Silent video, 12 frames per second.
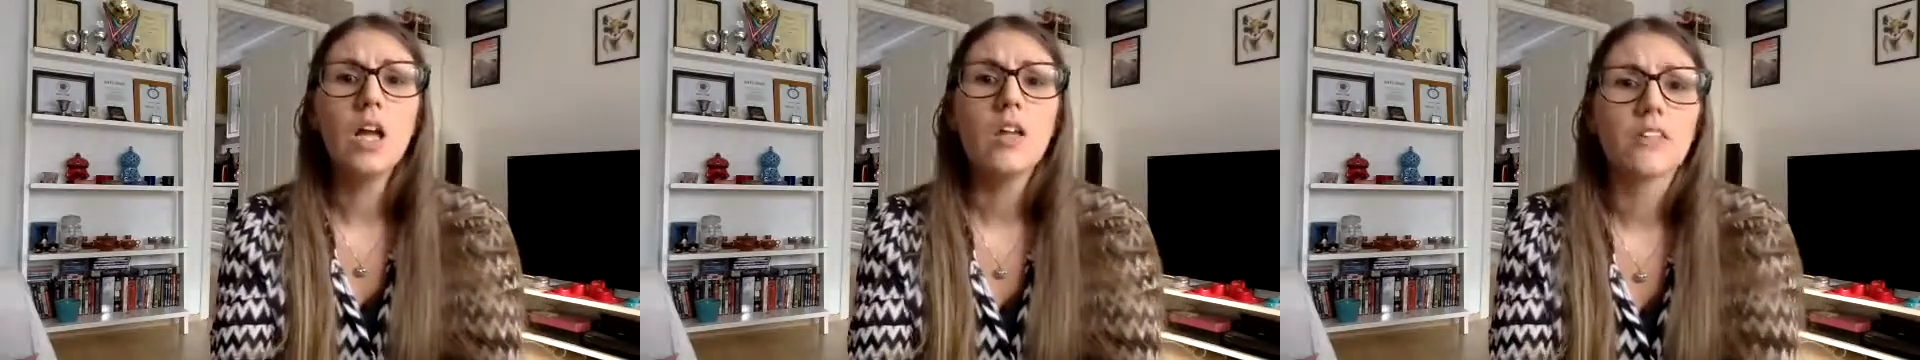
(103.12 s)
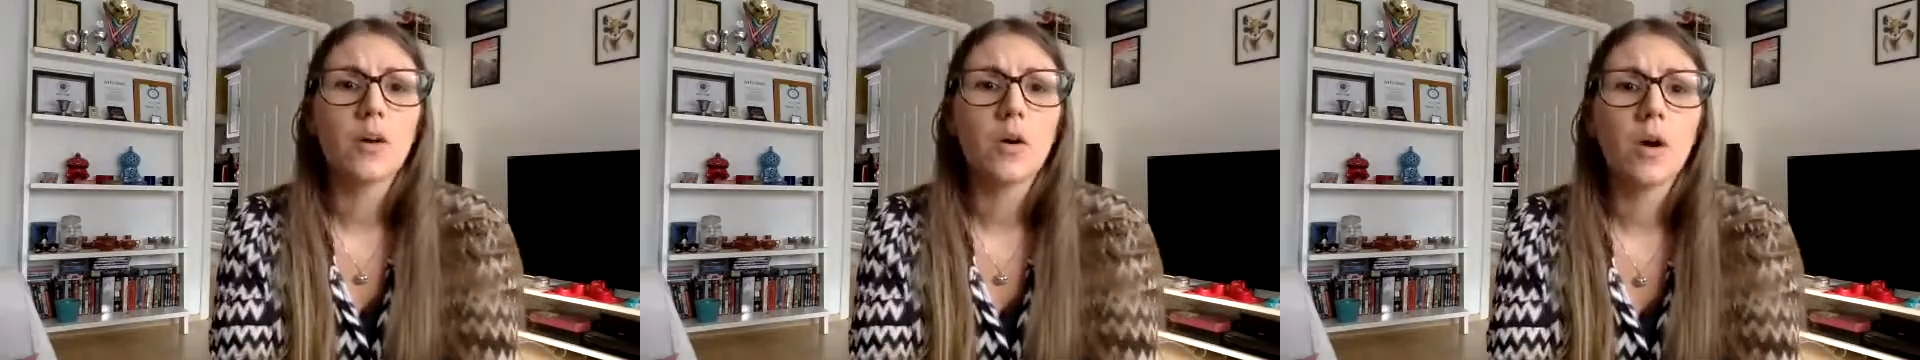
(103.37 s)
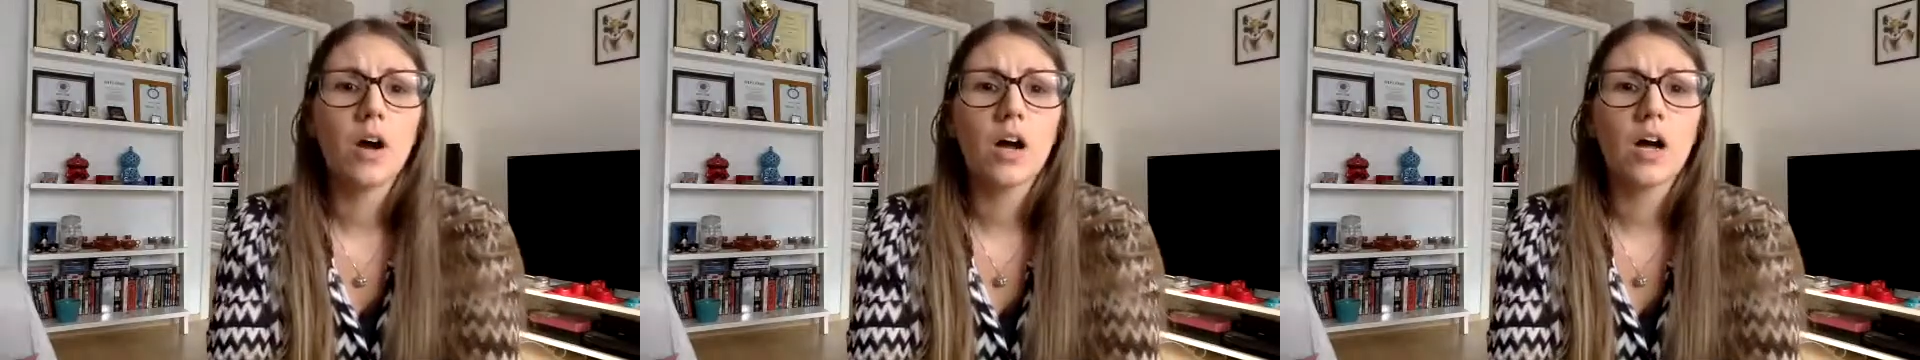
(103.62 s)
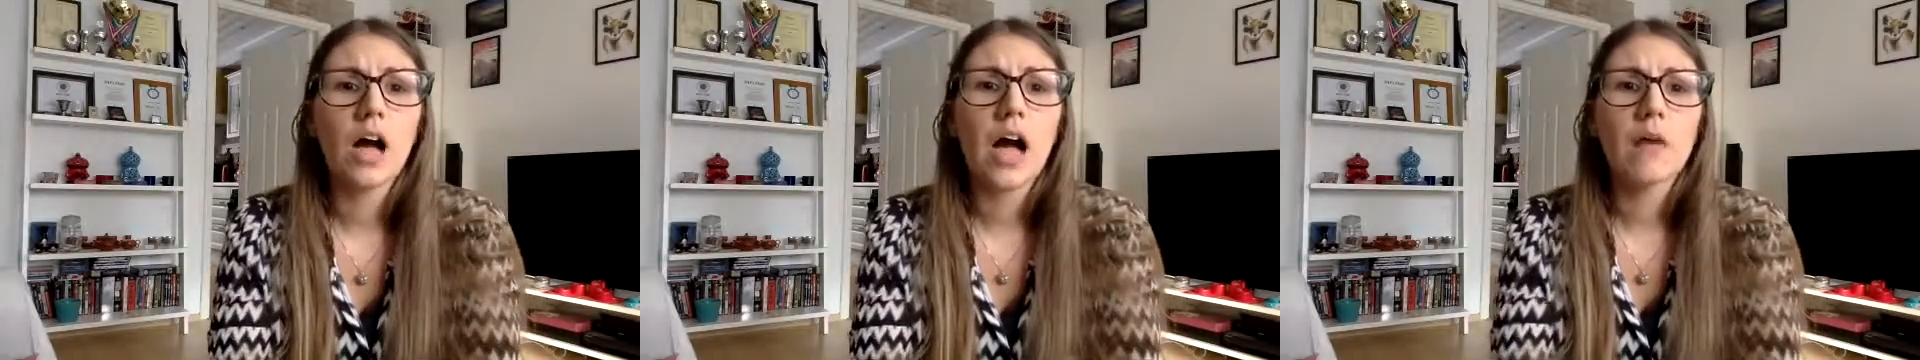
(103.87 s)
So
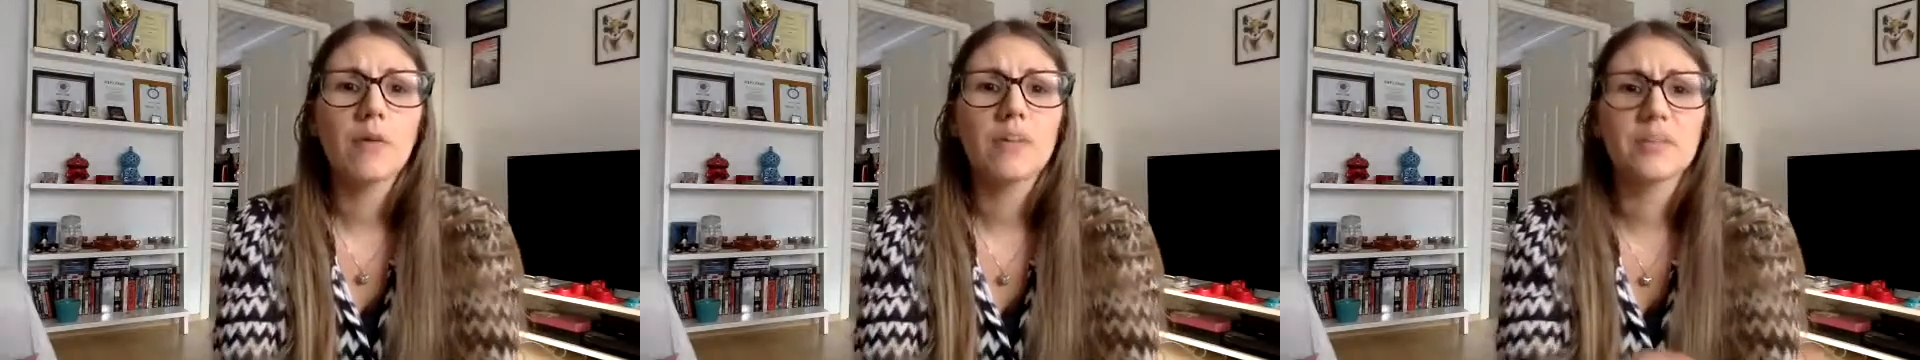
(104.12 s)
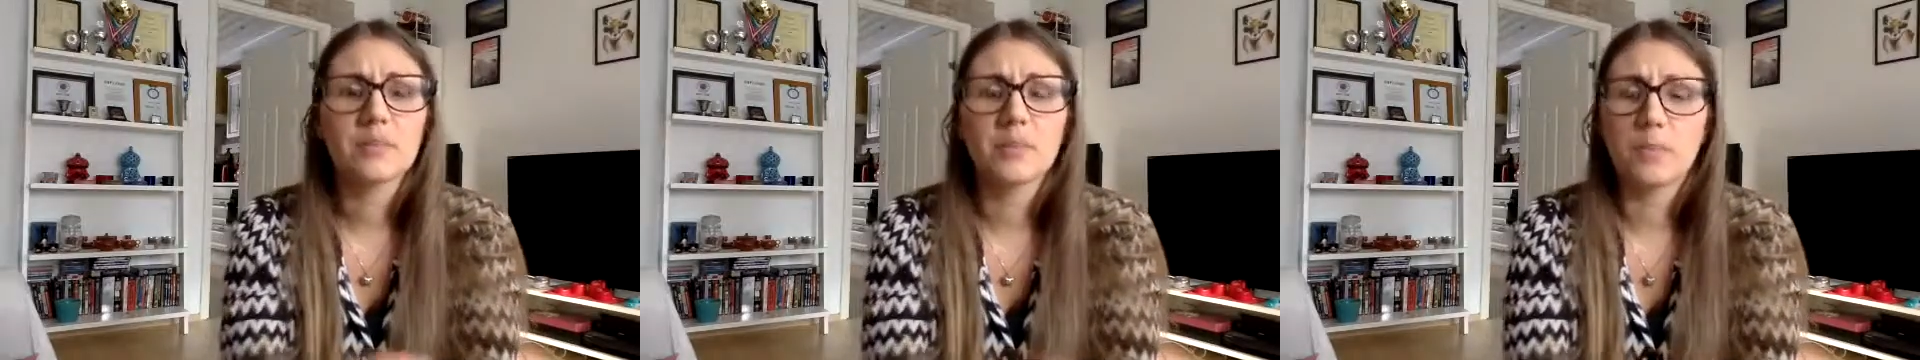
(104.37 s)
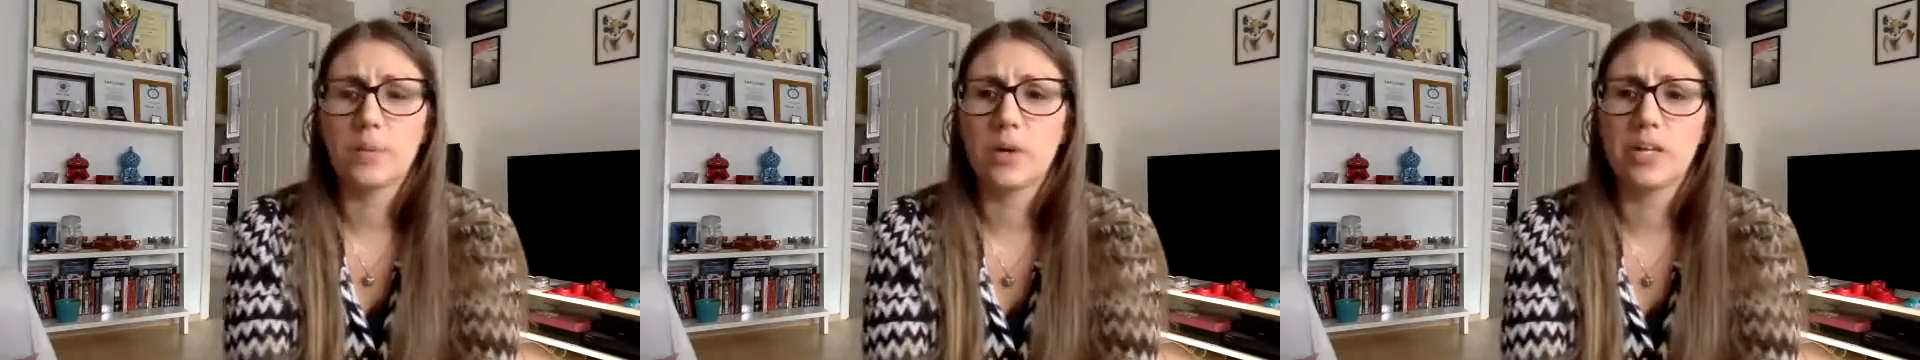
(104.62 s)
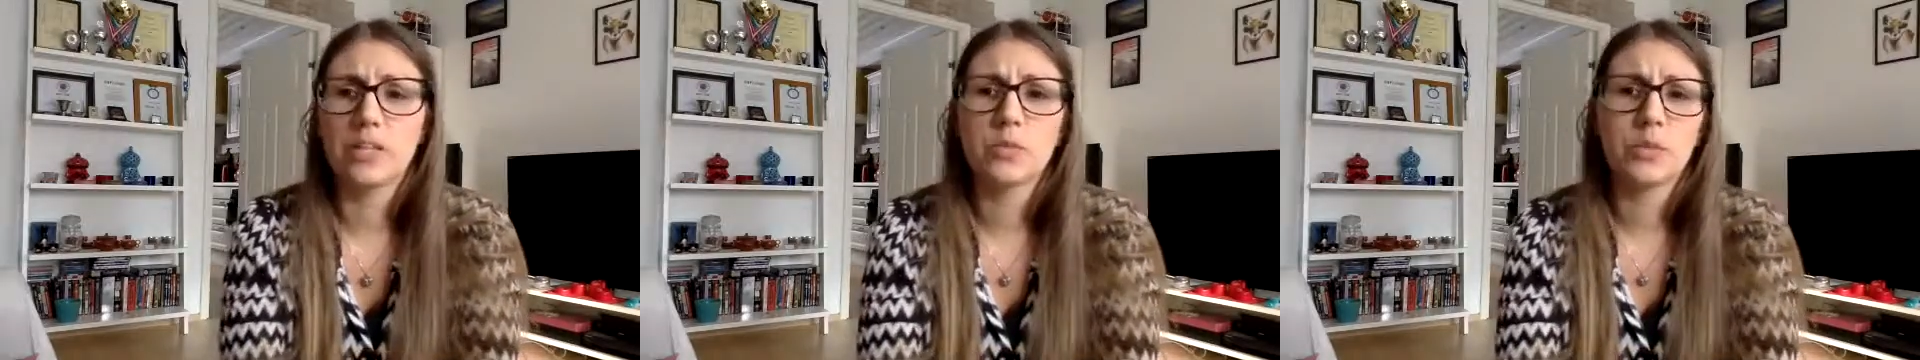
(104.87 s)
I was at the
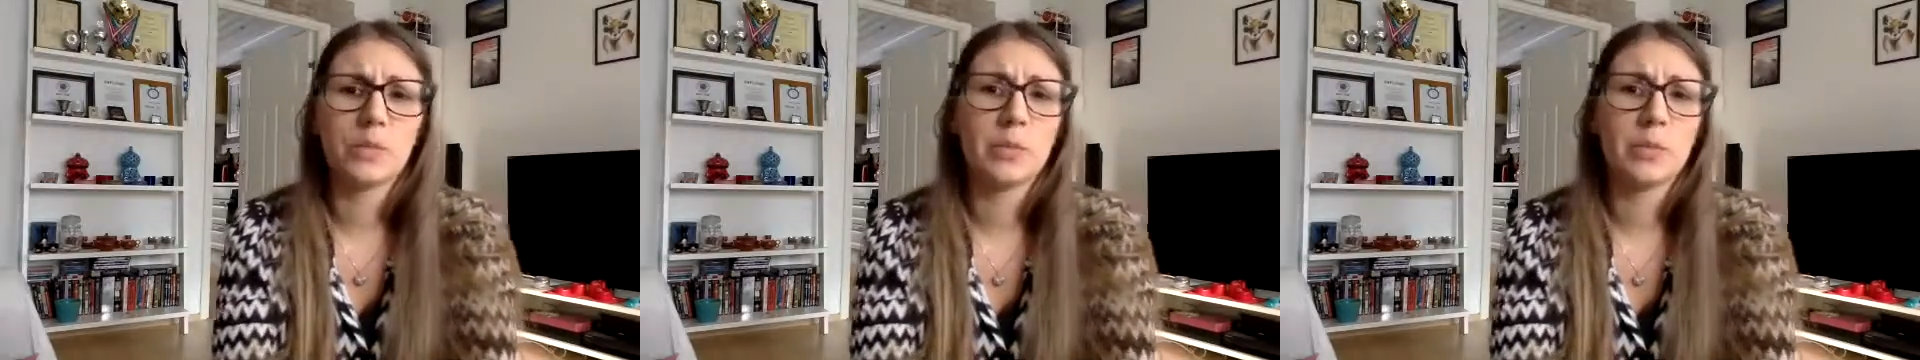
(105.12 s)
point where